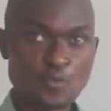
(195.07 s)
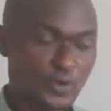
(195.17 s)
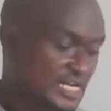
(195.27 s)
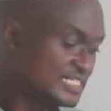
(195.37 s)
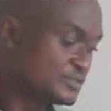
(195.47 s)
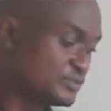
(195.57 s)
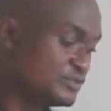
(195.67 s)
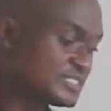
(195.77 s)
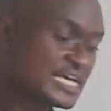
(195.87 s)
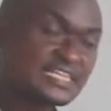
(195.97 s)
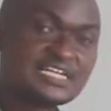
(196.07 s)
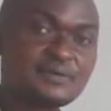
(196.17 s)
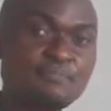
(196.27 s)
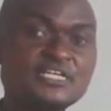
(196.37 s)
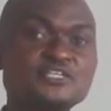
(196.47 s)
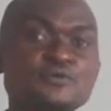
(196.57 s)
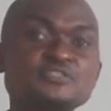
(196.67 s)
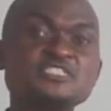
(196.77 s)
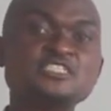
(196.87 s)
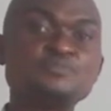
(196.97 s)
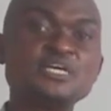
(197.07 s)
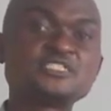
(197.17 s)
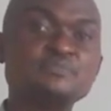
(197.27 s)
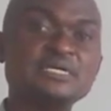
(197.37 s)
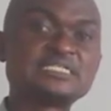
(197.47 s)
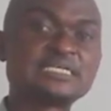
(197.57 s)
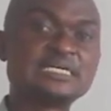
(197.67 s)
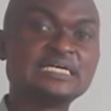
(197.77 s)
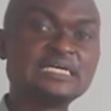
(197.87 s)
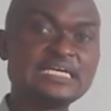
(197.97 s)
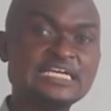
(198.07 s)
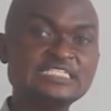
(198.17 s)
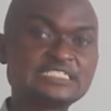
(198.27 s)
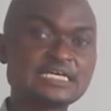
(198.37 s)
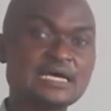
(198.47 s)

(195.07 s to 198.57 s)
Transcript: would you say that the particle's displacement is